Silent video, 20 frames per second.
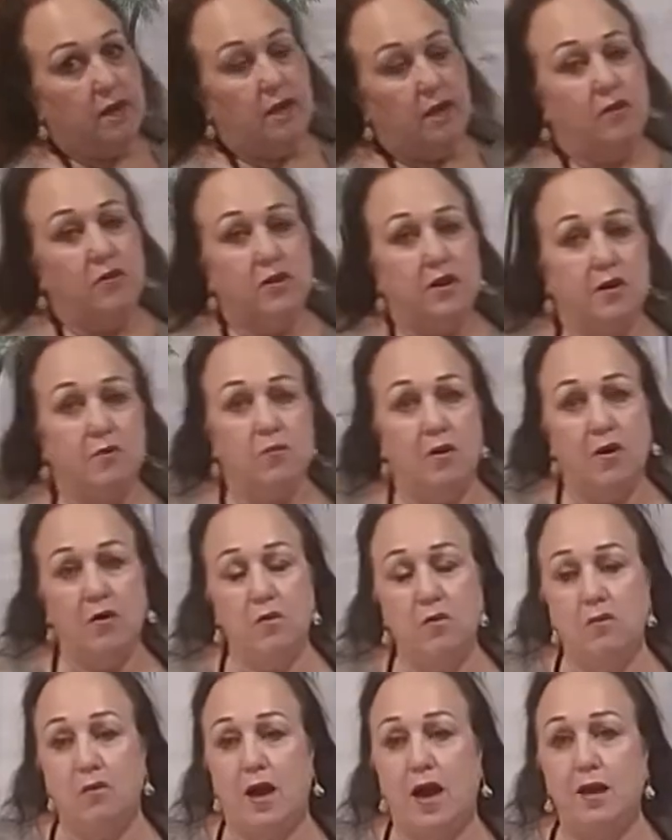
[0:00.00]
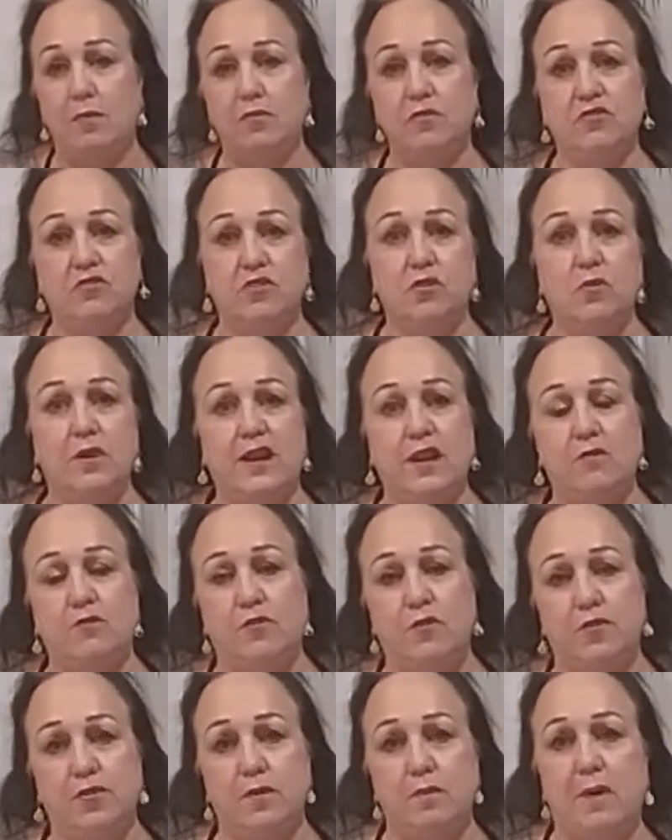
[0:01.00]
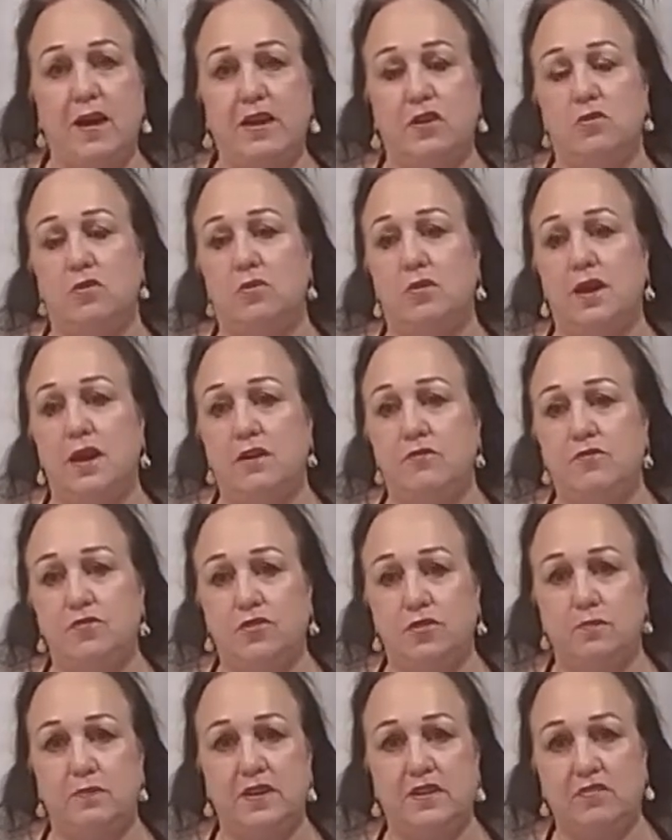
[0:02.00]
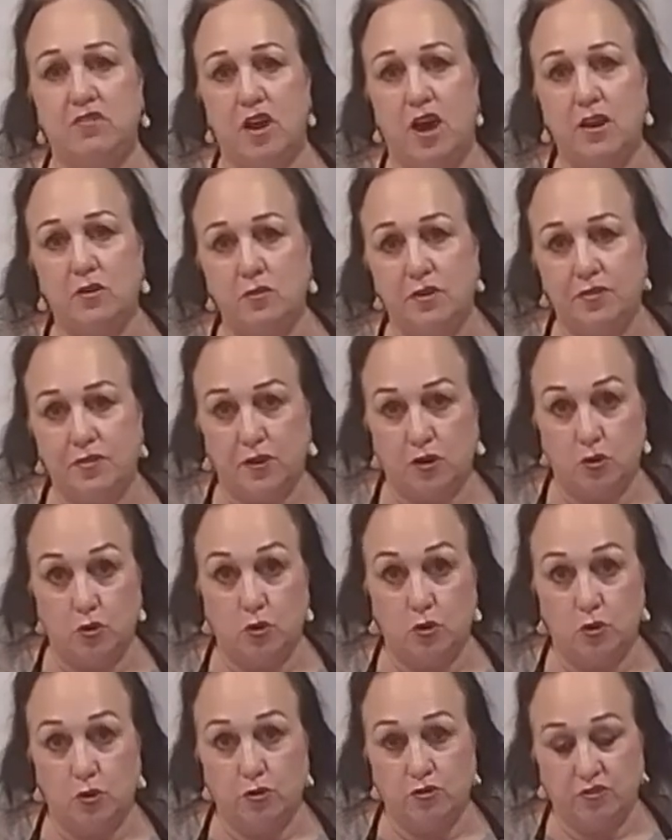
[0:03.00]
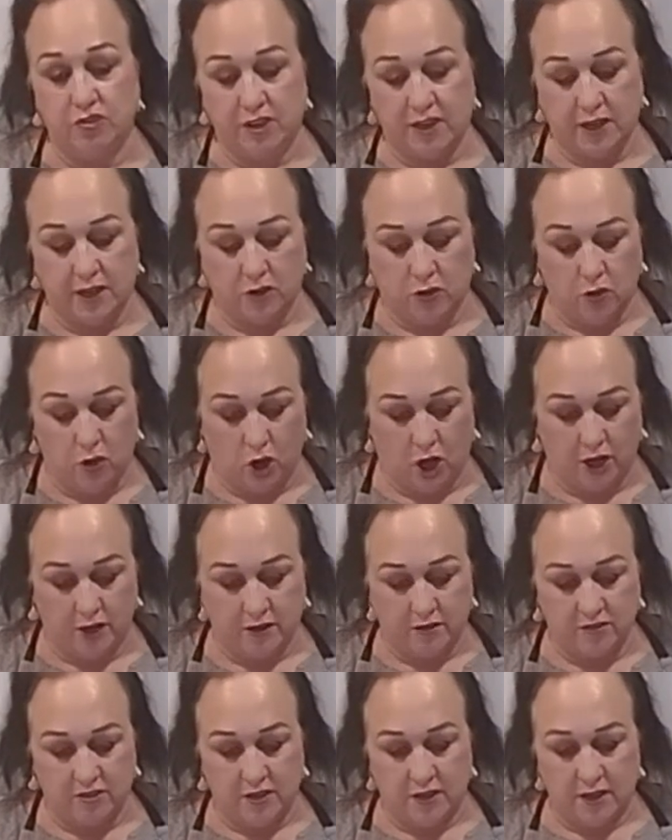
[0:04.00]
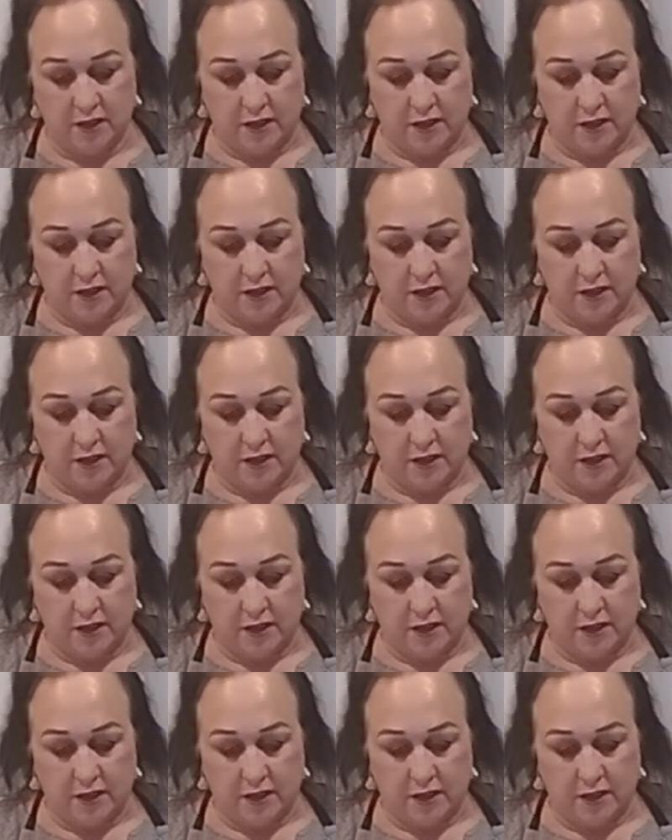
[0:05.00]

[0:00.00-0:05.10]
Okay, well, I'm still waiting for the microwave to be done with the noodles to get cooked.